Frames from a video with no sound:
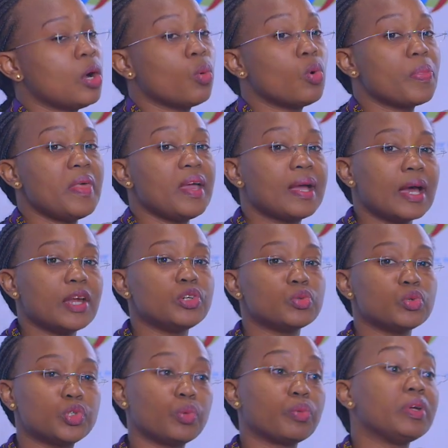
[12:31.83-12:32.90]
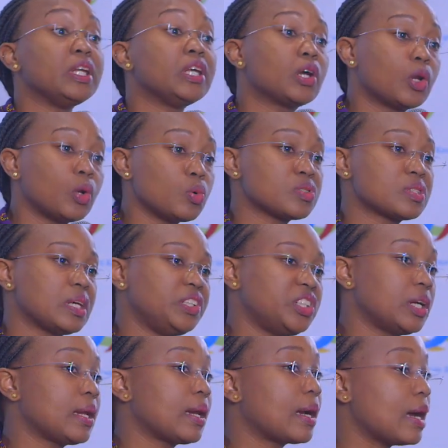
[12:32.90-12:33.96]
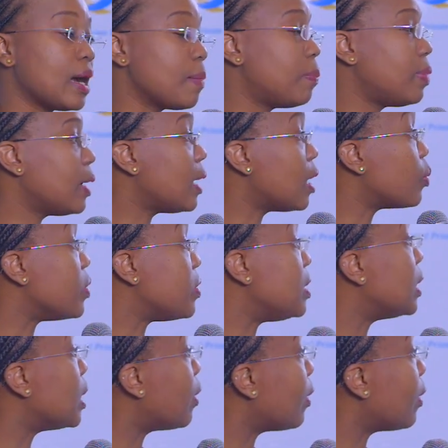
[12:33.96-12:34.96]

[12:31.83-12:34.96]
what they can do to really close the gender gap within